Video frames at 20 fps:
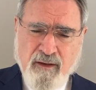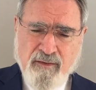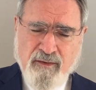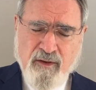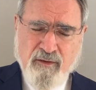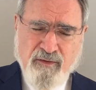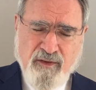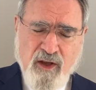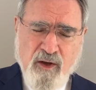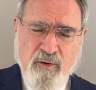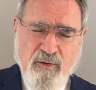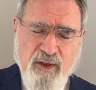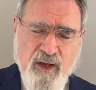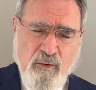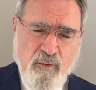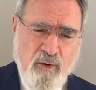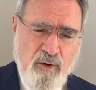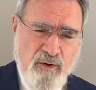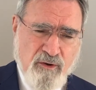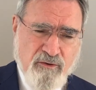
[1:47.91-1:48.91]
that though they
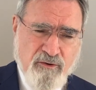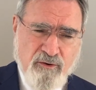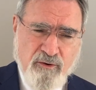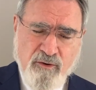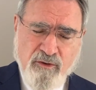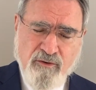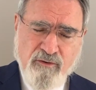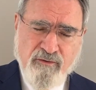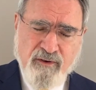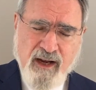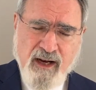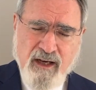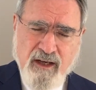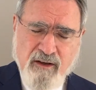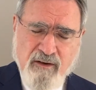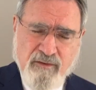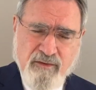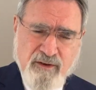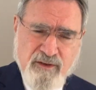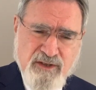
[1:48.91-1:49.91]
walk through the valley
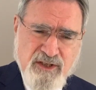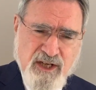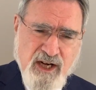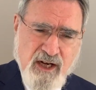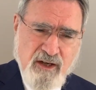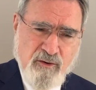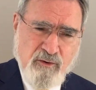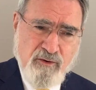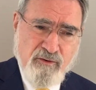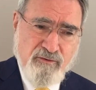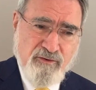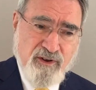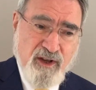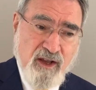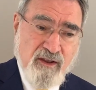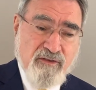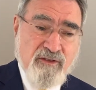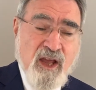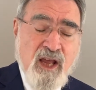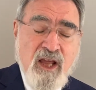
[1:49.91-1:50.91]
of the shadow of
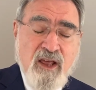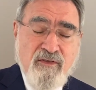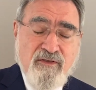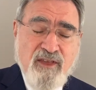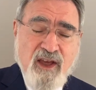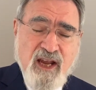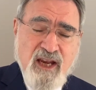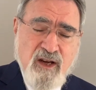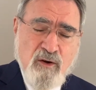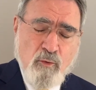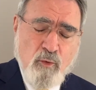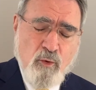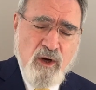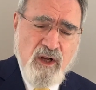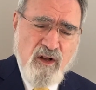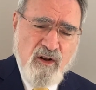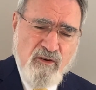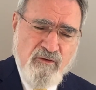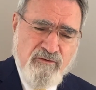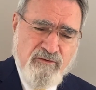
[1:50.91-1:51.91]
death, they
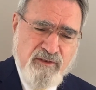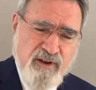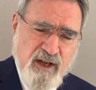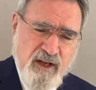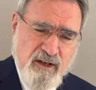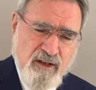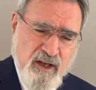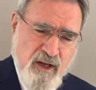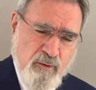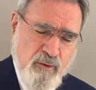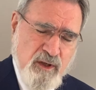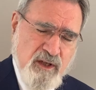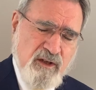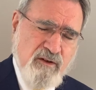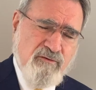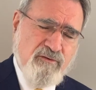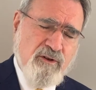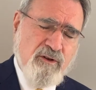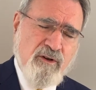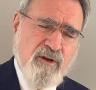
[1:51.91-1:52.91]
will fear no
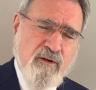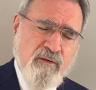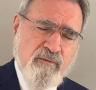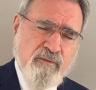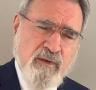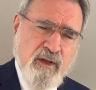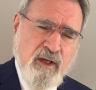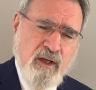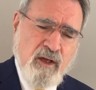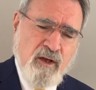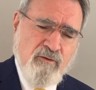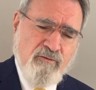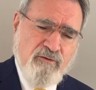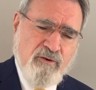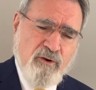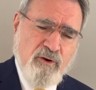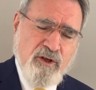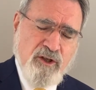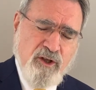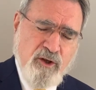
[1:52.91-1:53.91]
evil,
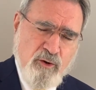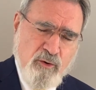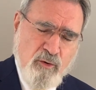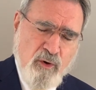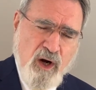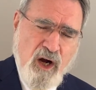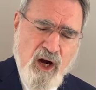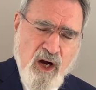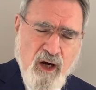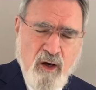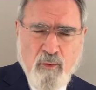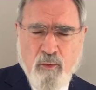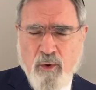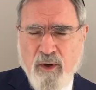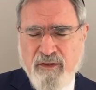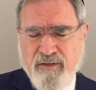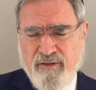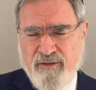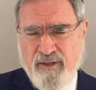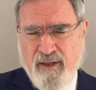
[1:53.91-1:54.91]
for you are
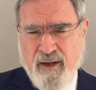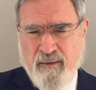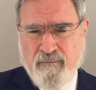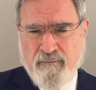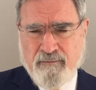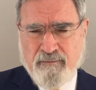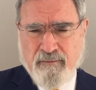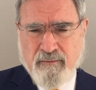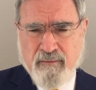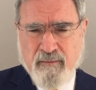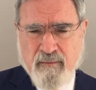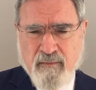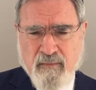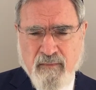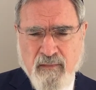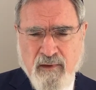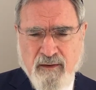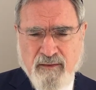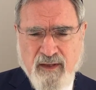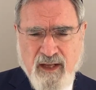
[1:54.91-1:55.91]
with them.
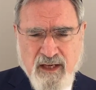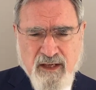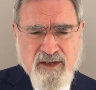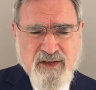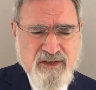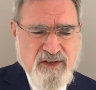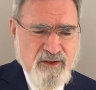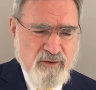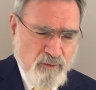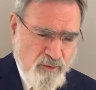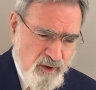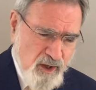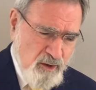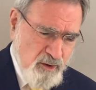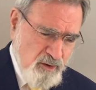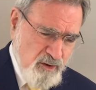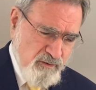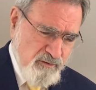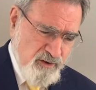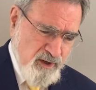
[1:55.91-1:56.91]
That is the
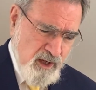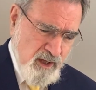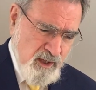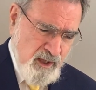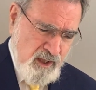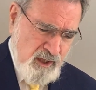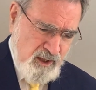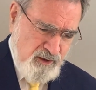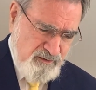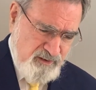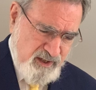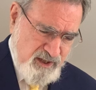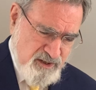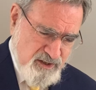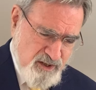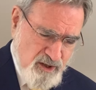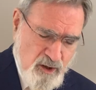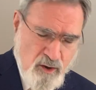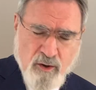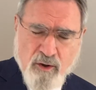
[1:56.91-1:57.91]
role of a
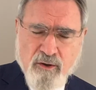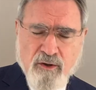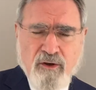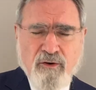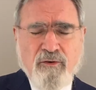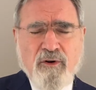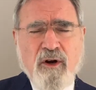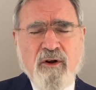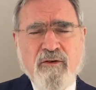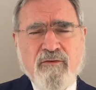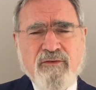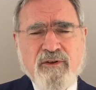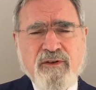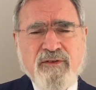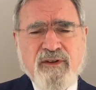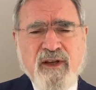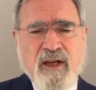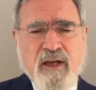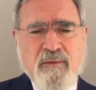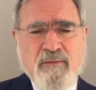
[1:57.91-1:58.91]
teacher or a rav at
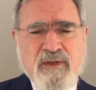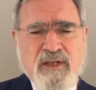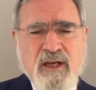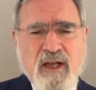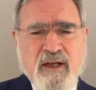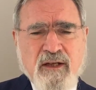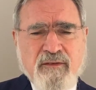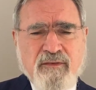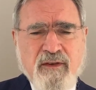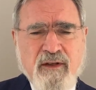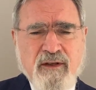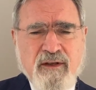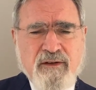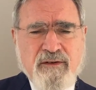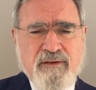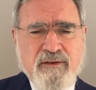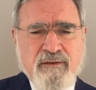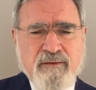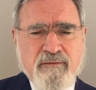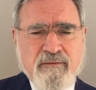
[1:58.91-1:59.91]
times like
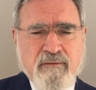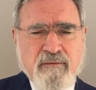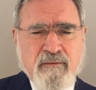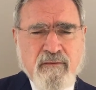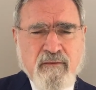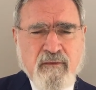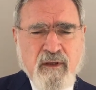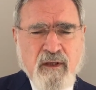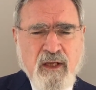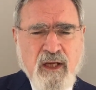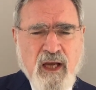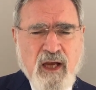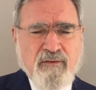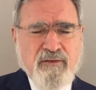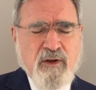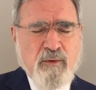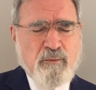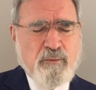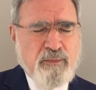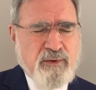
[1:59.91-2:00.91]
these. Have
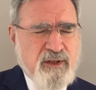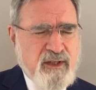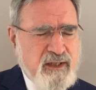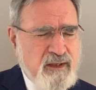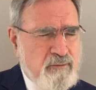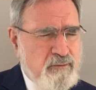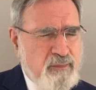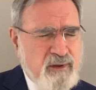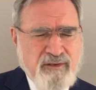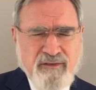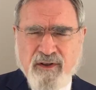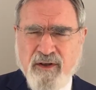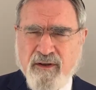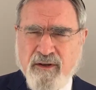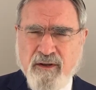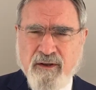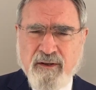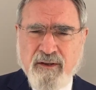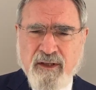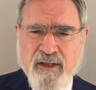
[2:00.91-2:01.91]
complete
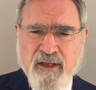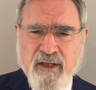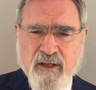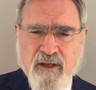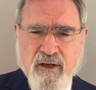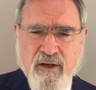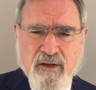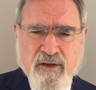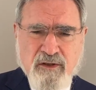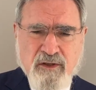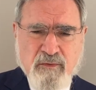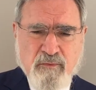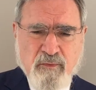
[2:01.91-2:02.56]
bitachon in HaKadosh